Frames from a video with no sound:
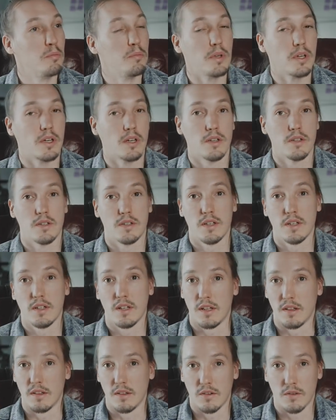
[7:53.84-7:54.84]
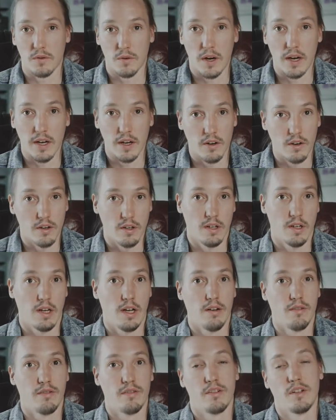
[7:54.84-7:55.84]
because they didn't try hard
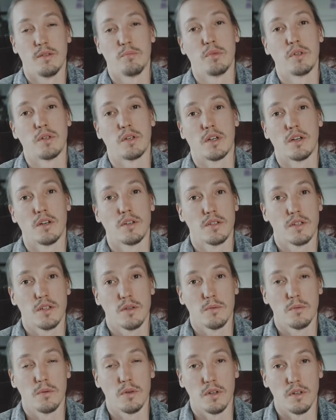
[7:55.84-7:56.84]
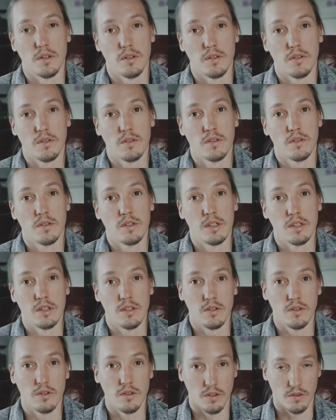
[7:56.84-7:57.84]
enough and because they weren't,
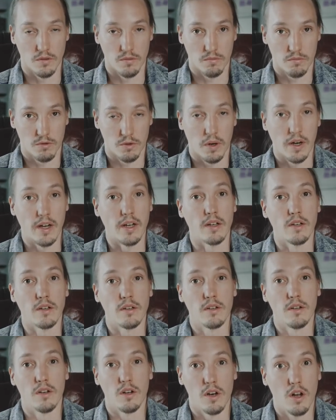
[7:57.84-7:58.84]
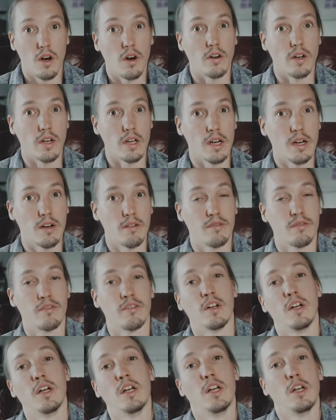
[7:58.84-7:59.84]
you know, trying long enough.
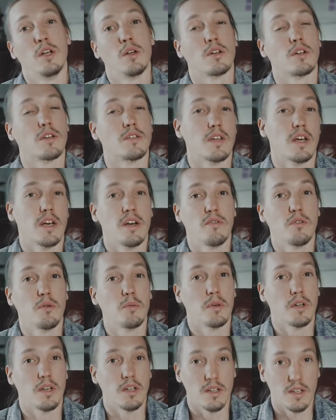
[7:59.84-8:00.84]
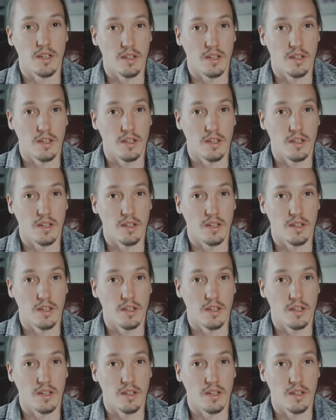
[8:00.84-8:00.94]
Because everybody